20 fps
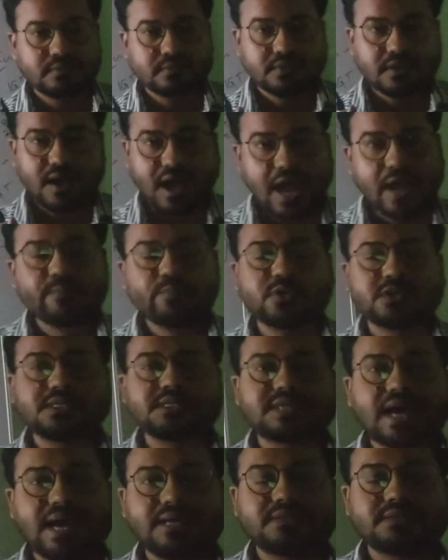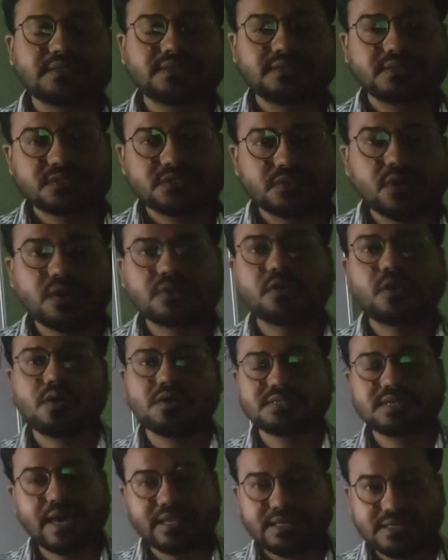high protein diet does not
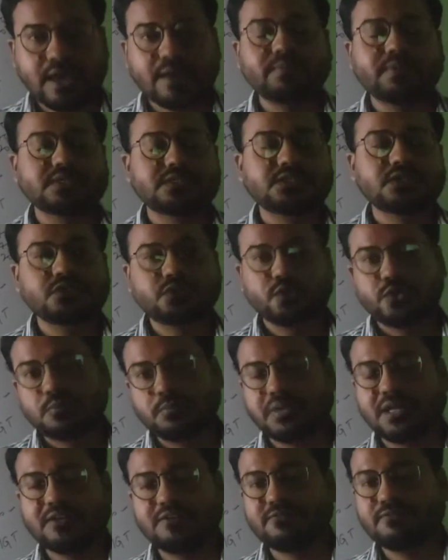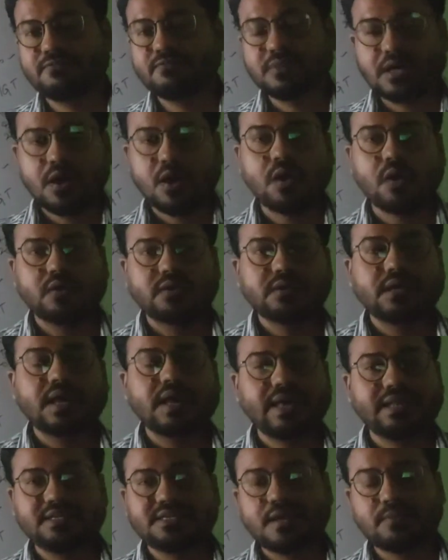cause any damage to your blood or
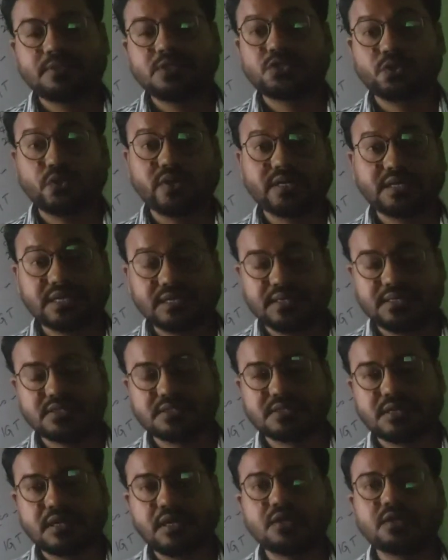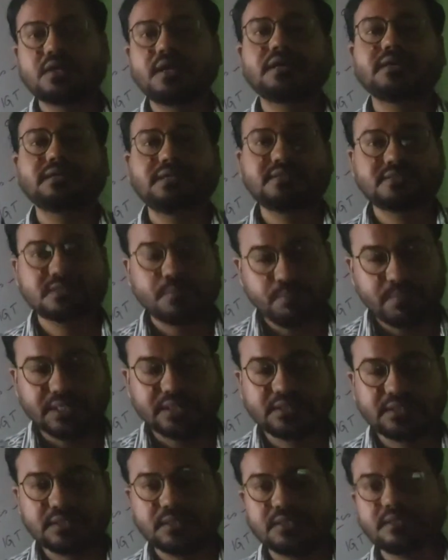any damage to your kidneys. It's a
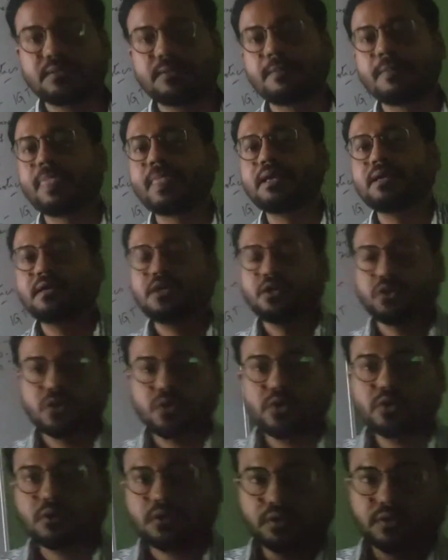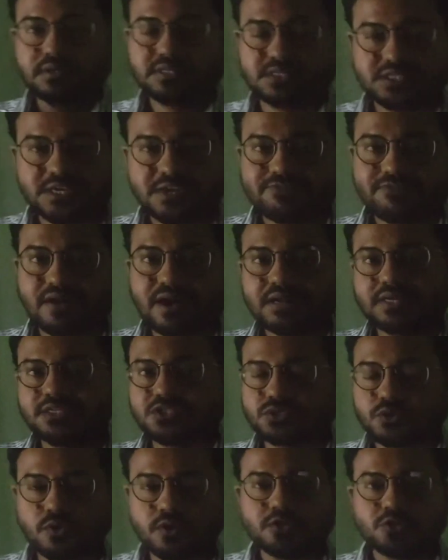myth. Your GFR
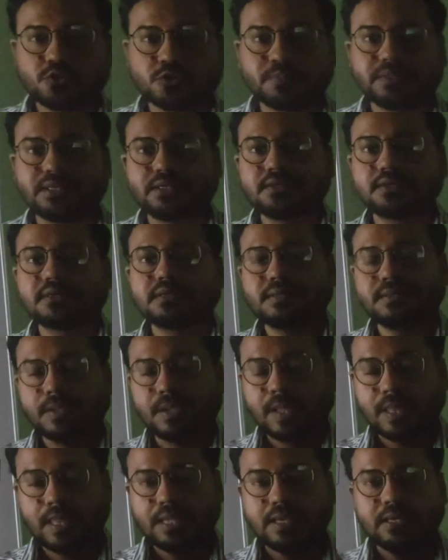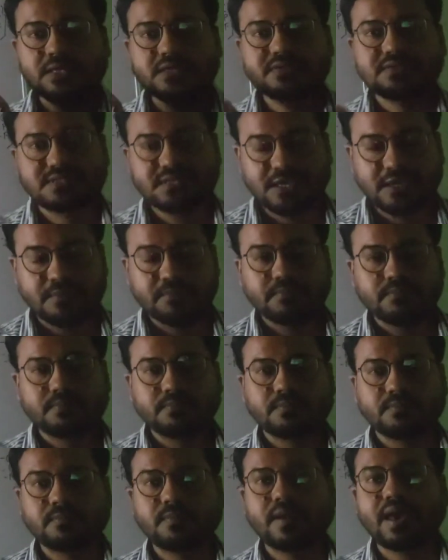is going to be same
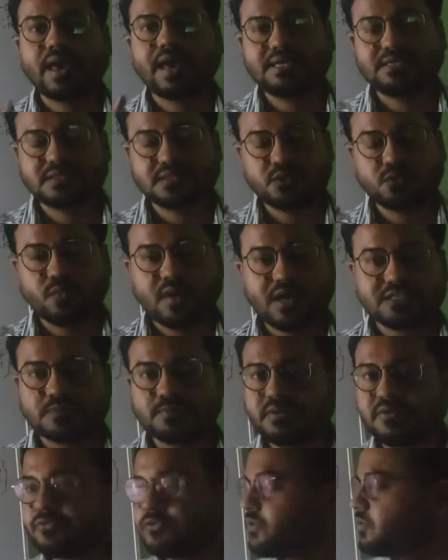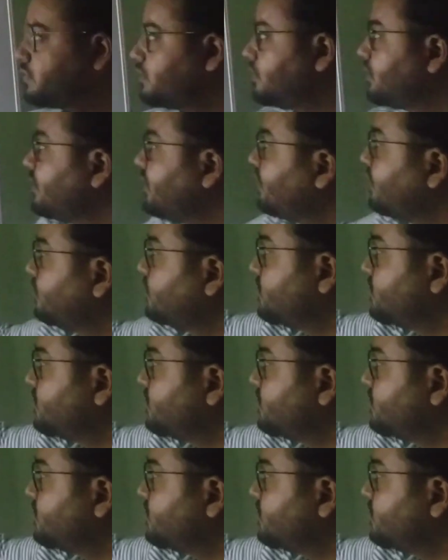as it was before you